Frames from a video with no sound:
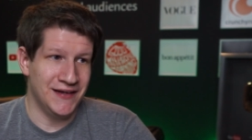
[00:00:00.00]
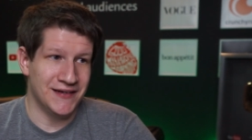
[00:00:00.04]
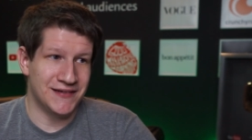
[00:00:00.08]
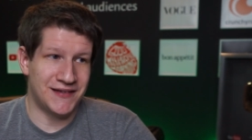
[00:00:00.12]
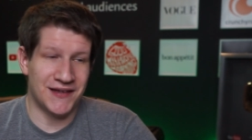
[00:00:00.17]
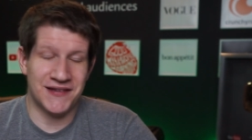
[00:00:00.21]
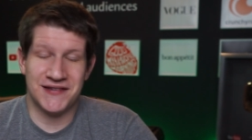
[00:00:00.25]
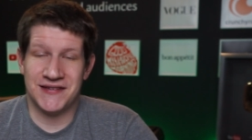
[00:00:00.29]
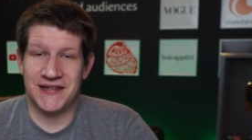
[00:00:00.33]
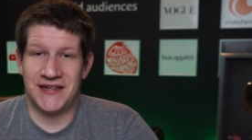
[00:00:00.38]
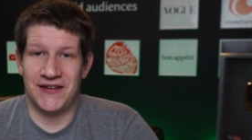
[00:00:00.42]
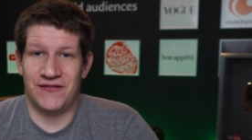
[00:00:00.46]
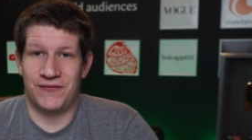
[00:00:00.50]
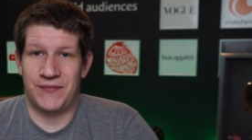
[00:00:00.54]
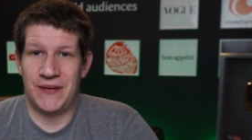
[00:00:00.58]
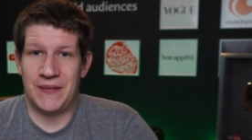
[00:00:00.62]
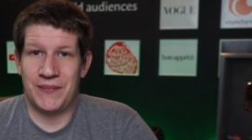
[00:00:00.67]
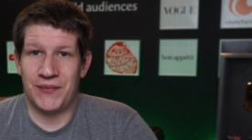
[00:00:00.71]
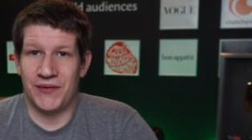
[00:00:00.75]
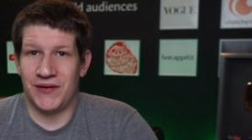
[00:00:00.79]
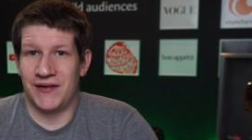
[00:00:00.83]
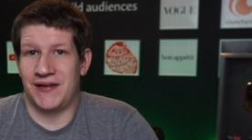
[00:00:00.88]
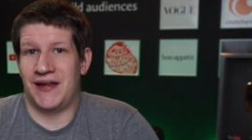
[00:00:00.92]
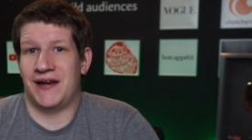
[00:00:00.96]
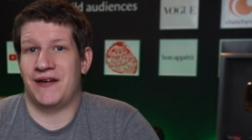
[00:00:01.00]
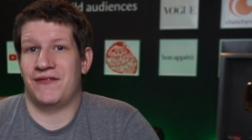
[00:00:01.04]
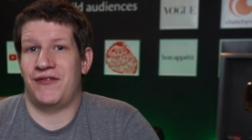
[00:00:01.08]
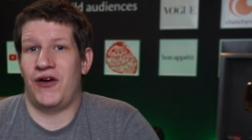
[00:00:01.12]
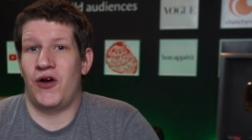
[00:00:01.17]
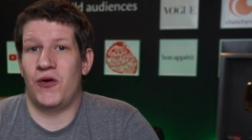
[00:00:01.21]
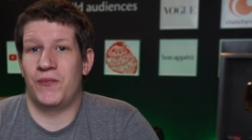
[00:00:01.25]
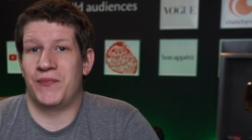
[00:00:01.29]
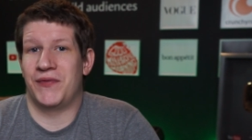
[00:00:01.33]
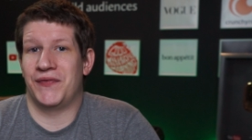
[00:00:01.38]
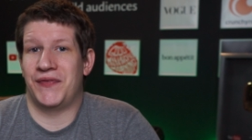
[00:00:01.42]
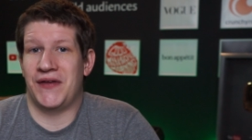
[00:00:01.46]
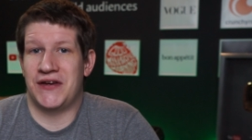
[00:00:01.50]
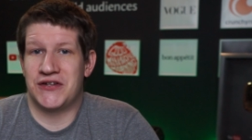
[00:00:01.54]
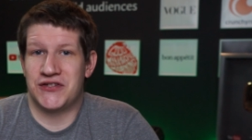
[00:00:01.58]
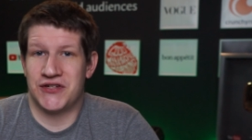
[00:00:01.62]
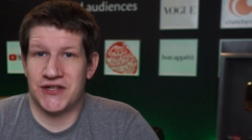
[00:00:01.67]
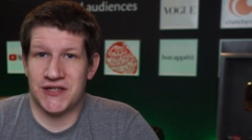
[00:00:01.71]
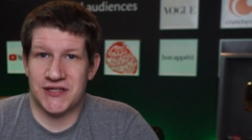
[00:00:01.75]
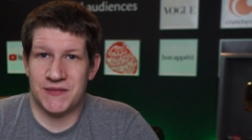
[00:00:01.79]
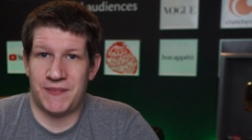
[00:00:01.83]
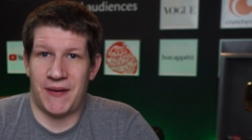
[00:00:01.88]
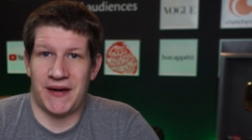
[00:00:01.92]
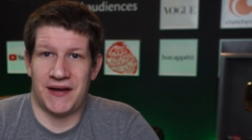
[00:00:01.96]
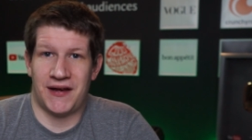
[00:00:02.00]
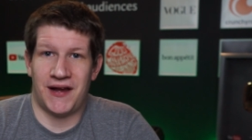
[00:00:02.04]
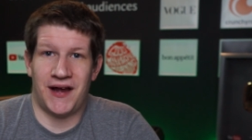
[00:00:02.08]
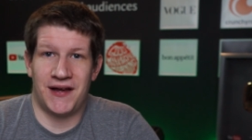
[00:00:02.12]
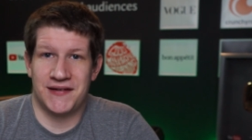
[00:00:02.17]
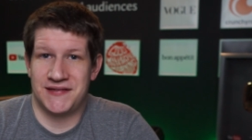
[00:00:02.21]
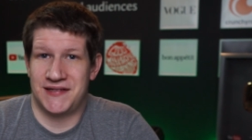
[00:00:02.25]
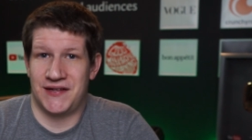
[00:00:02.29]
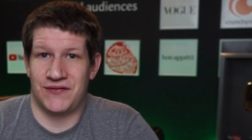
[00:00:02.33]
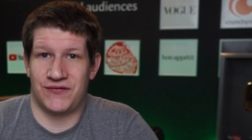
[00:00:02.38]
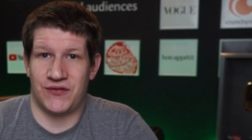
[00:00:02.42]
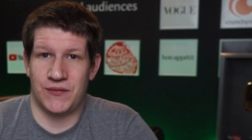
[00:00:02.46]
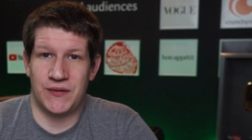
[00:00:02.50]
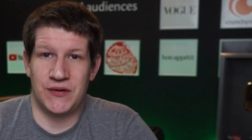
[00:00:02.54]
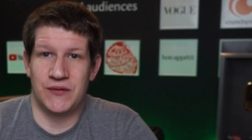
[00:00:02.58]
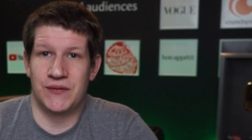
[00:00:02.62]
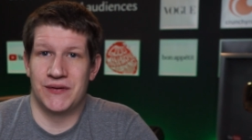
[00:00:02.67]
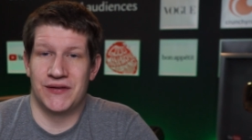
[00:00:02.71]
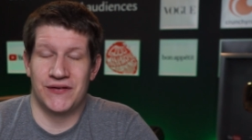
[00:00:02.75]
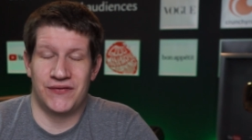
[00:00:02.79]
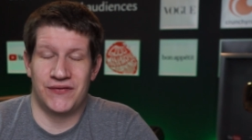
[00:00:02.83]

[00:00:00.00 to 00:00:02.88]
doesn't give people a lot of hope that they should expect content from you in the